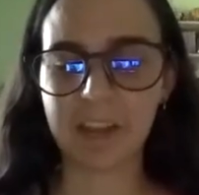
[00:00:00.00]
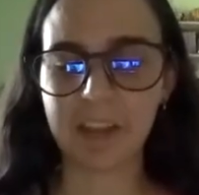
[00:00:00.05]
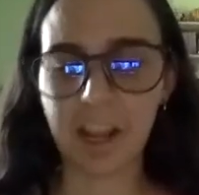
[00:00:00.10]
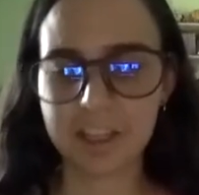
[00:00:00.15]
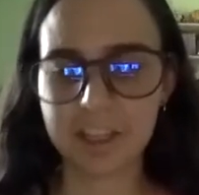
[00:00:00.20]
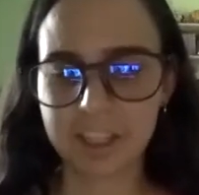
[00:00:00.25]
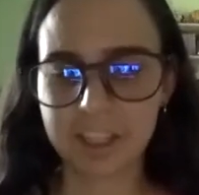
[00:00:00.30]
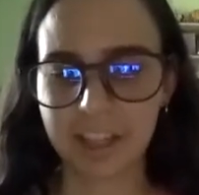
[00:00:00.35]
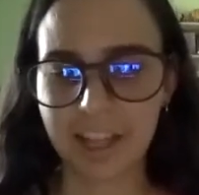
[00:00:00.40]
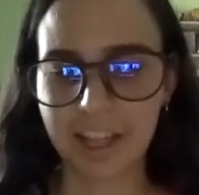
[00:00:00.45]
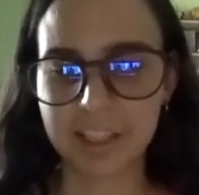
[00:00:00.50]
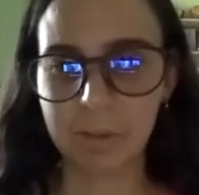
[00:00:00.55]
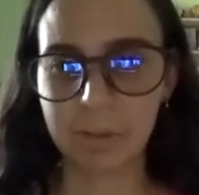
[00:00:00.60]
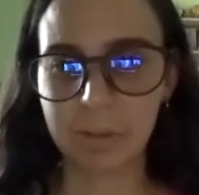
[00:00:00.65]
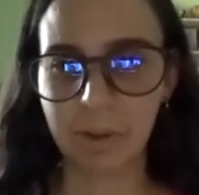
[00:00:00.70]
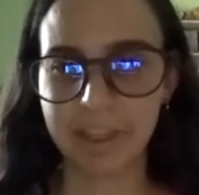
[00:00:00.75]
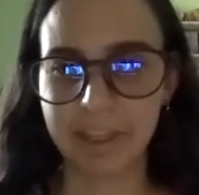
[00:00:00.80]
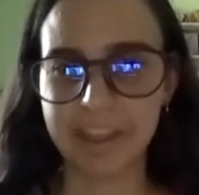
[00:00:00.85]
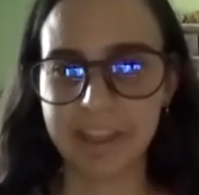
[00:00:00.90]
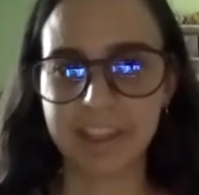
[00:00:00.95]
So that's
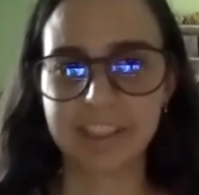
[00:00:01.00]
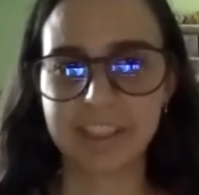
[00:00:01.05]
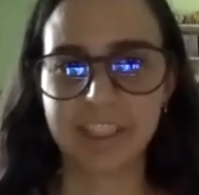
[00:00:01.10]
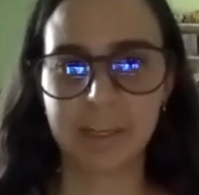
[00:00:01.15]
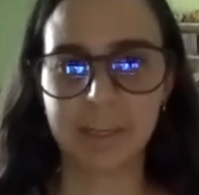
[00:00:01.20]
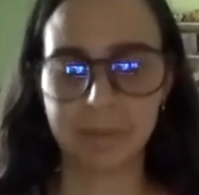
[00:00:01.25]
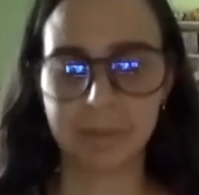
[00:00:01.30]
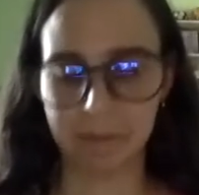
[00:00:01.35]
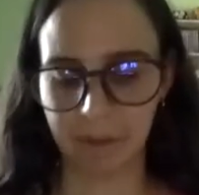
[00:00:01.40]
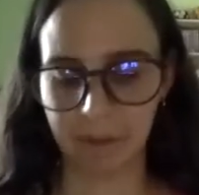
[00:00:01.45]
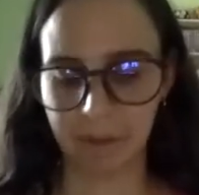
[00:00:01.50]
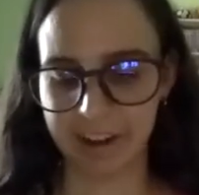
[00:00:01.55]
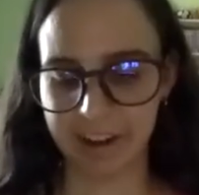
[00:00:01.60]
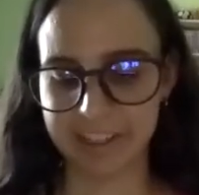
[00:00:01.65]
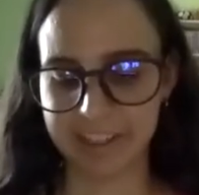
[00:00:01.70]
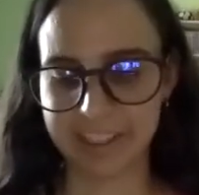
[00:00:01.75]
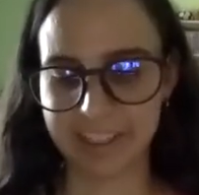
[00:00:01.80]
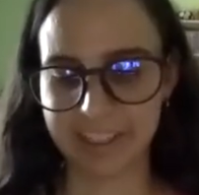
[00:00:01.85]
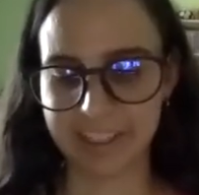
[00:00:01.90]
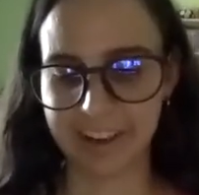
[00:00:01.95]
one thing to keep in
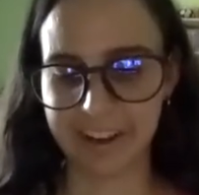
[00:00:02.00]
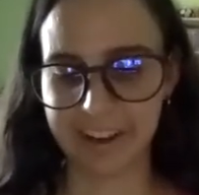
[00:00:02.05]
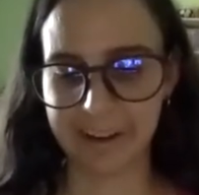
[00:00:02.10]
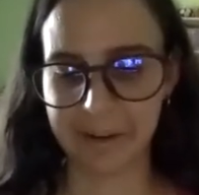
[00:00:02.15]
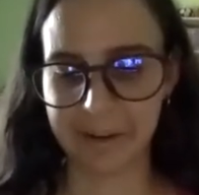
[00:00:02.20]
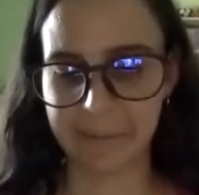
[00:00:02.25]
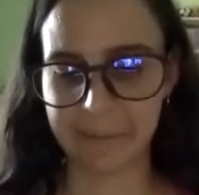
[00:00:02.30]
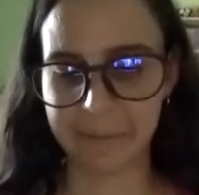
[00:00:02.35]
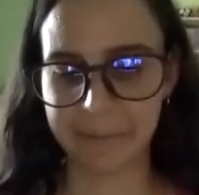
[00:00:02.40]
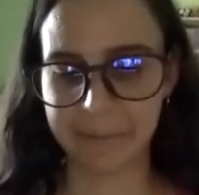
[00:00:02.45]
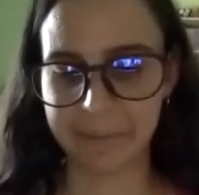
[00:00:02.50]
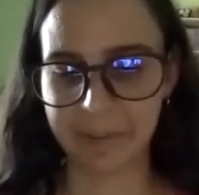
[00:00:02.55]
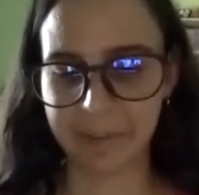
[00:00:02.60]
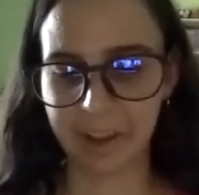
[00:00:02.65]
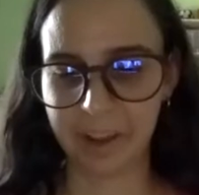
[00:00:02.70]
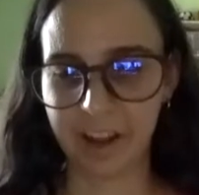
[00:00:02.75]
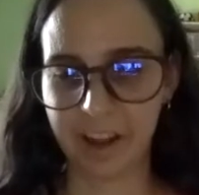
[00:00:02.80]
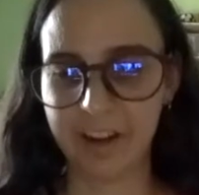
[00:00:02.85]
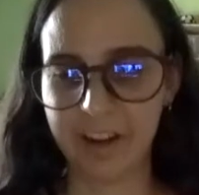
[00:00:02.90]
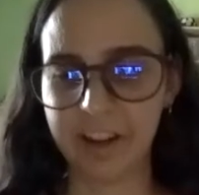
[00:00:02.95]
mind.
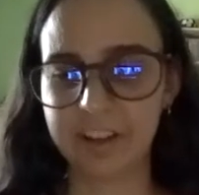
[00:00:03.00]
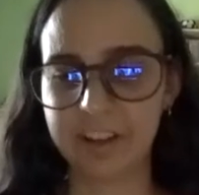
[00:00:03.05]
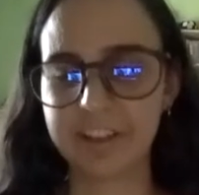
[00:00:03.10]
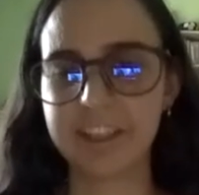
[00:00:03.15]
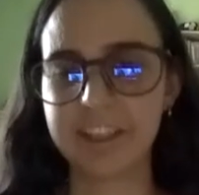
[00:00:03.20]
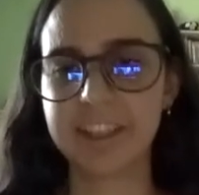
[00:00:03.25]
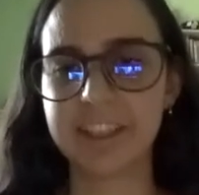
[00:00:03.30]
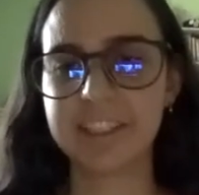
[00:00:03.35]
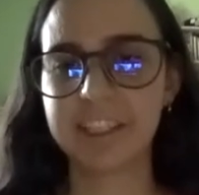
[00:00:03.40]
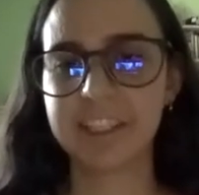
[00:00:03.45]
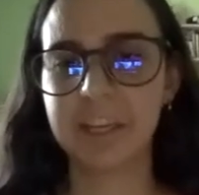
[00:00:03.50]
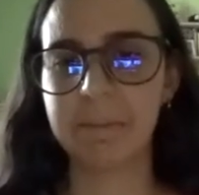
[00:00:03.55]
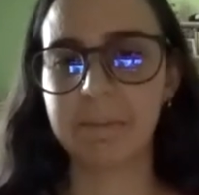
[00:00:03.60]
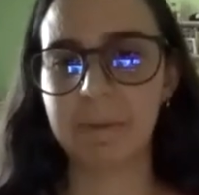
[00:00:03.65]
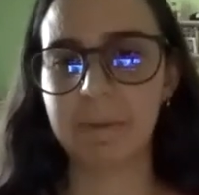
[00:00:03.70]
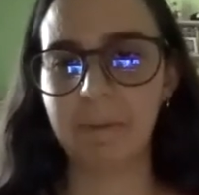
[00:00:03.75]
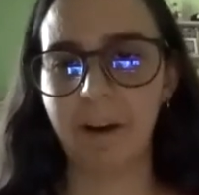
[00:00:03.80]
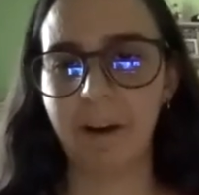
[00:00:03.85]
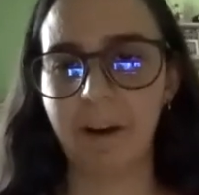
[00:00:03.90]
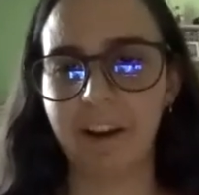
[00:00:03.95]
Another thing to keep
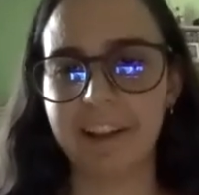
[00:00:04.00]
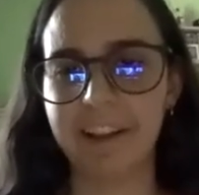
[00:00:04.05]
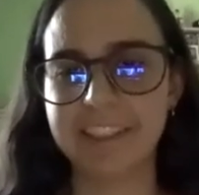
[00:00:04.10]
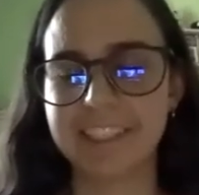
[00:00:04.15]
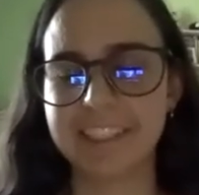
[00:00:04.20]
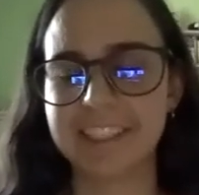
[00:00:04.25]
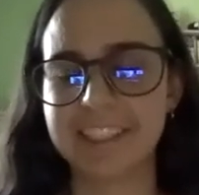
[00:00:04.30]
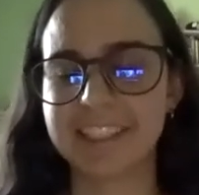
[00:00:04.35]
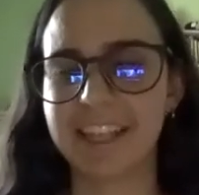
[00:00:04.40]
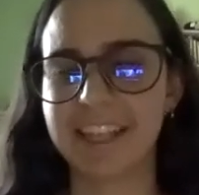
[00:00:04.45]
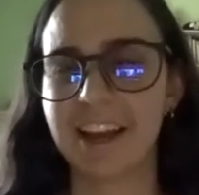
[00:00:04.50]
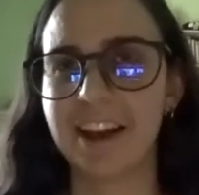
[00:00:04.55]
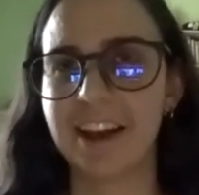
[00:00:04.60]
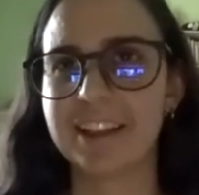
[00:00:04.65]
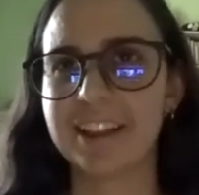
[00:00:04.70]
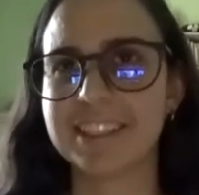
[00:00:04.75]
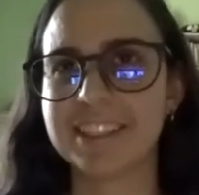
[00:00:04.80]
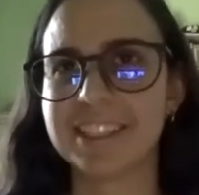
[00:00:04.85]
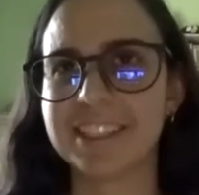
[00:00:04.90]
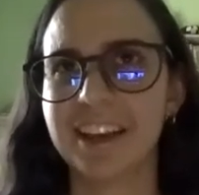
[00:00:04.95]
in mind is
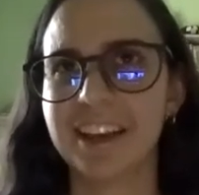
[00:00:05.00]
that,